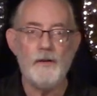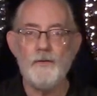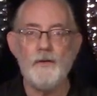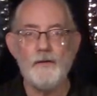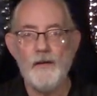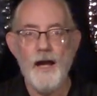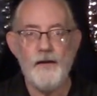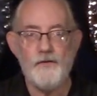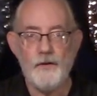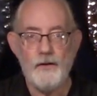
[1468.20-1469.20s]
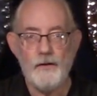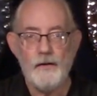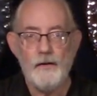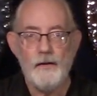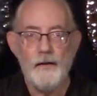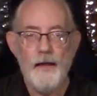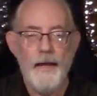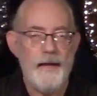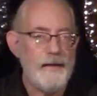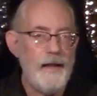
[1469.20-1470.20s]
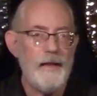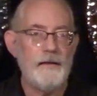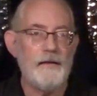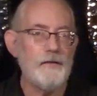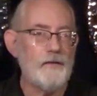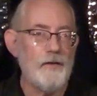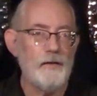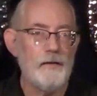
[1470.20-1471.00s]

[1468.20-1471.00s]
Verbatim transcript: it into Logic and edit it